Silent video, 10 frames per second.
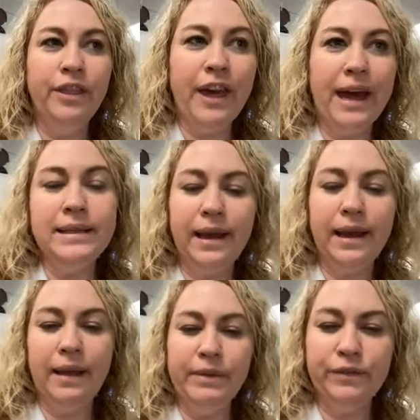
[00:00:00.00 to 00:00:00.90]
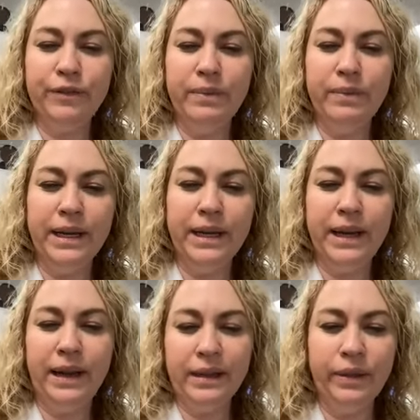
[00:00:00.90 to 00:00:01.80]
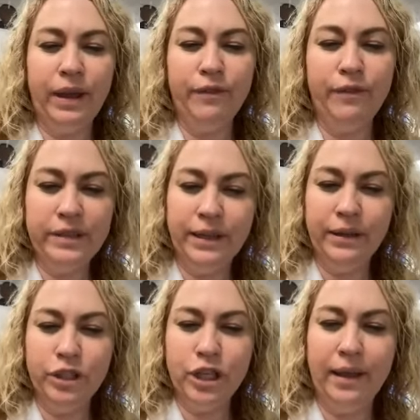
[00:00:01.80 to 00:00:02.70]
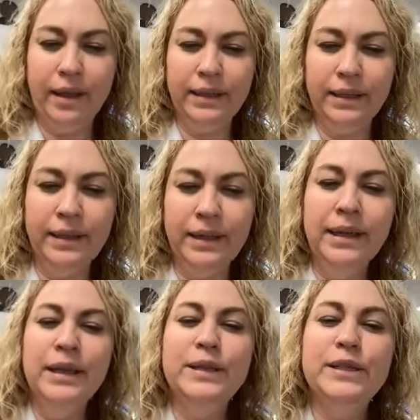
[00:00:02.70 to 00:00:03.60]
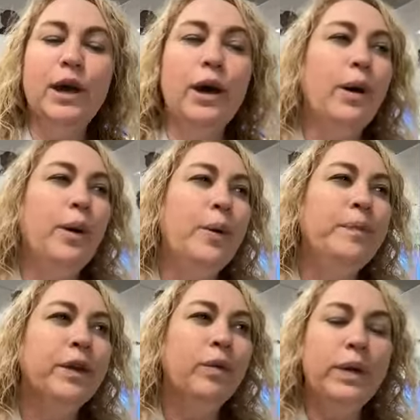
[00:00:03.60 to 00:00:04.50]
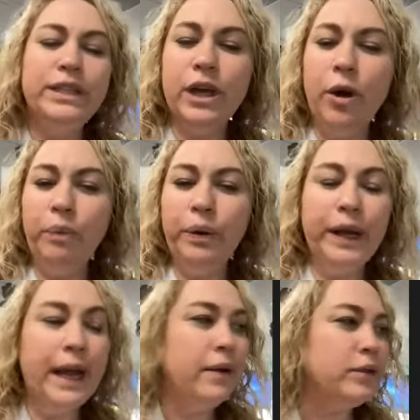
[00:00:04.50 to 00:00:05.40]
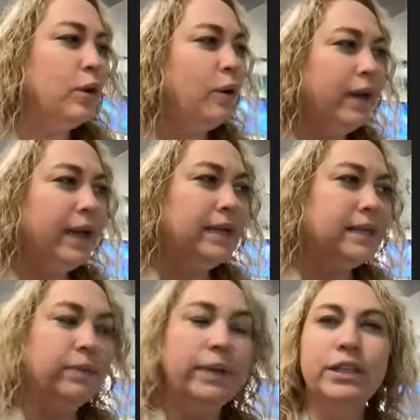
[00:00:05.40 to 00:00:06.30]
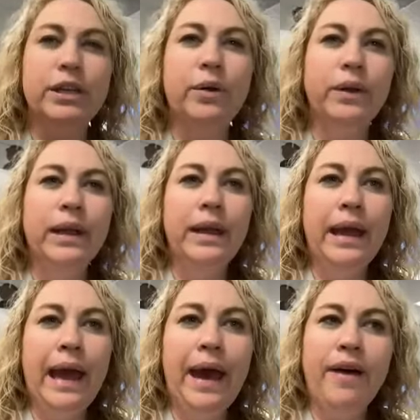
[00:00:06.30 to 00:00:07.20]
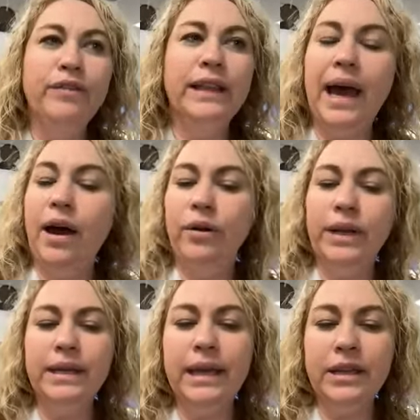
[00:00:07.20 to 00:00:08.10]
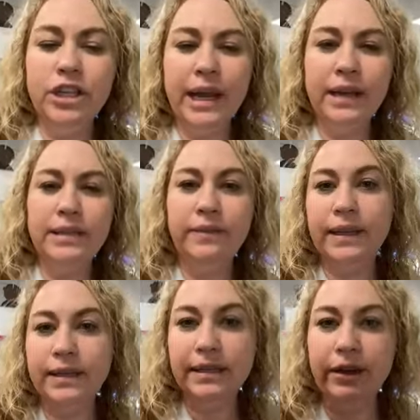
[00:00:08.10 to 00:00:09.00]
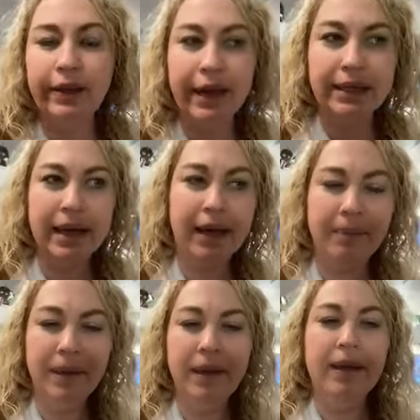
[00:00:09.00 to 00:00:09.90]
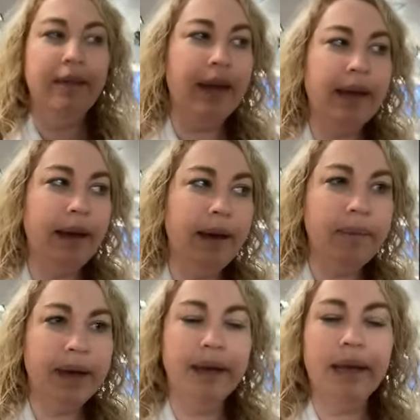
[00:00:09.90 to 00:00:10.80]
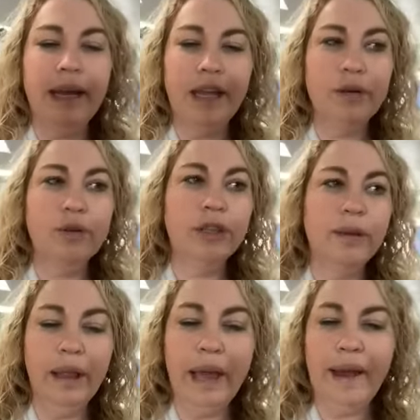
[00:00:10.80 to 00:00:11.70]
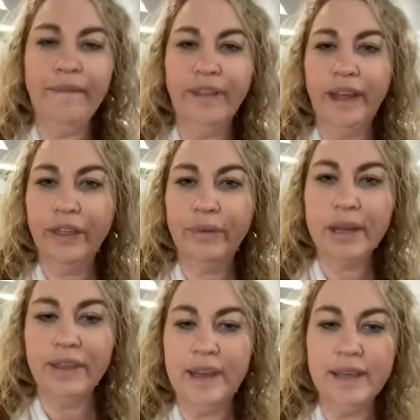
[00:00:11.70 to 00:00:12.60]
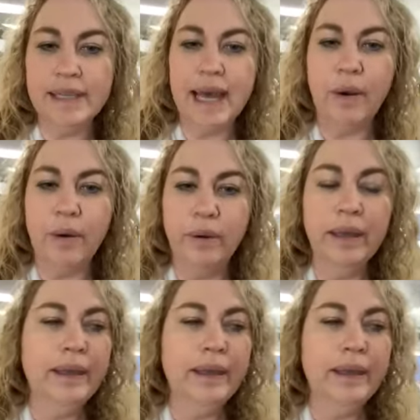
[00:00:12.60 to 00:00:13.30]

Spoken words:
that time is for me to connect with every single child. So we don't put out toys. We don't have loud, engaging activities during that time. They come in, and I usually will have like 3 things out.